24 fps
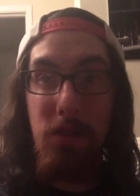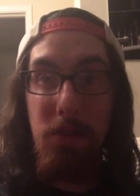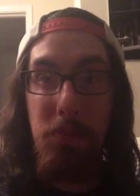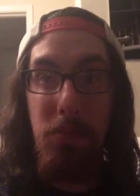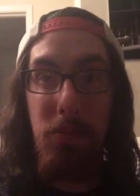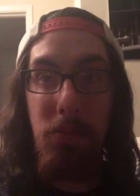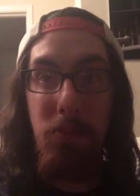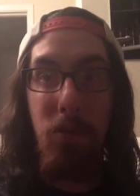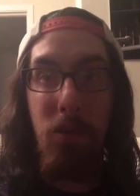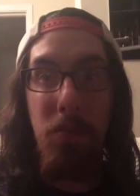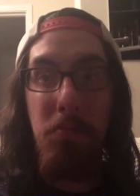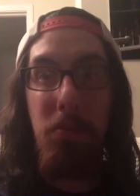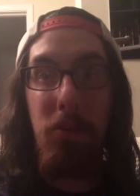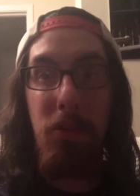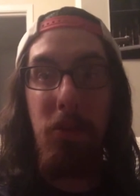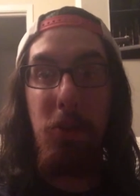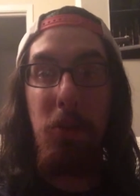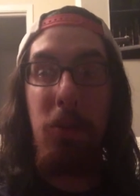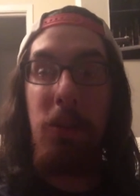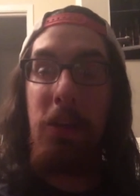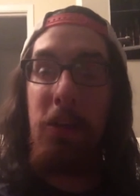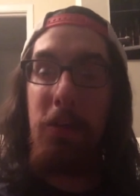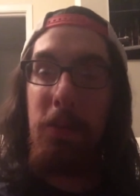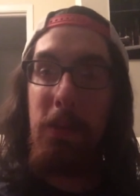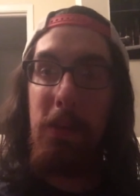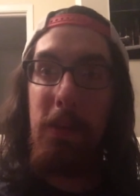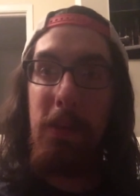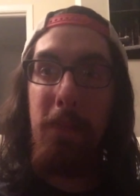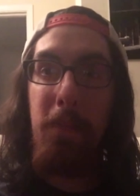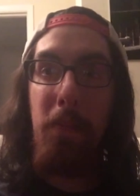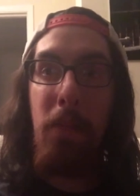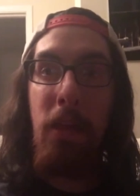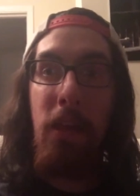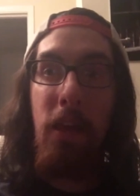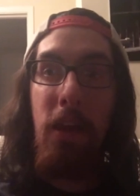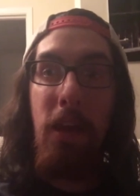they built right below Lonely.
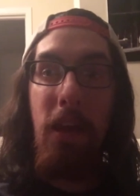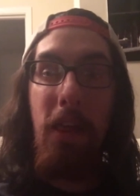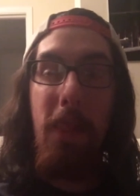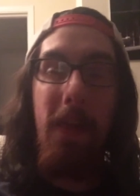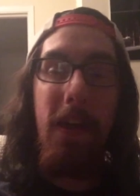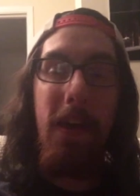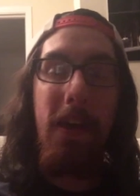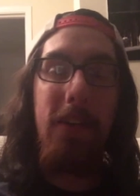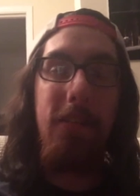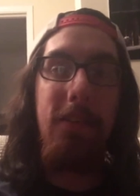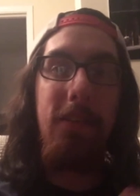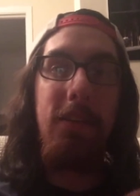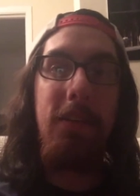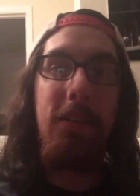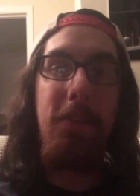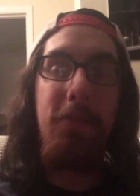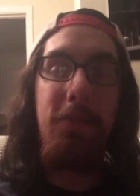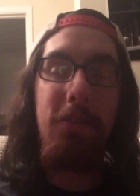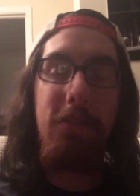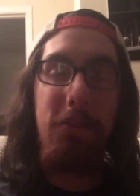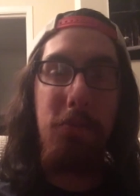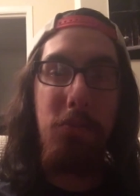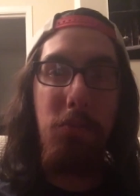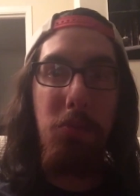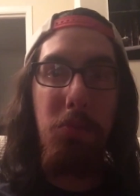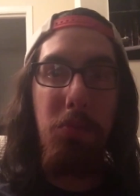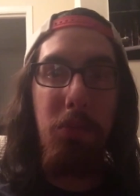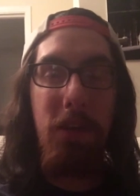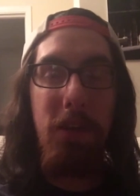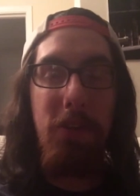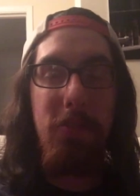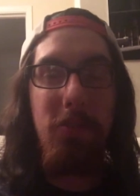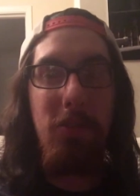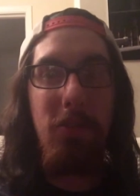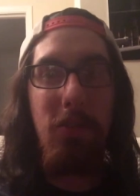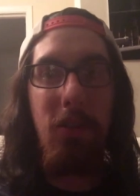And that has a different symbol
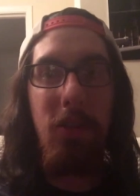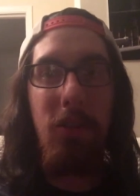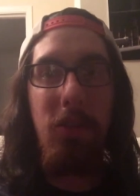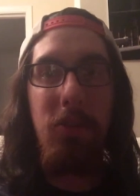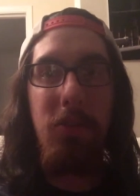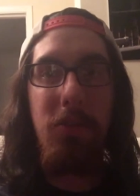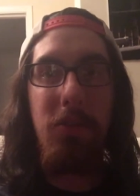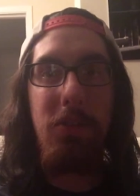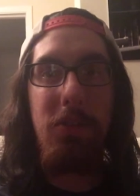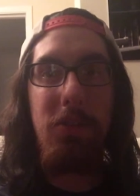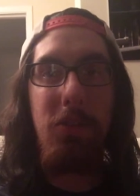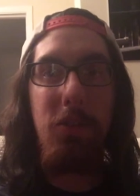plastered all over it.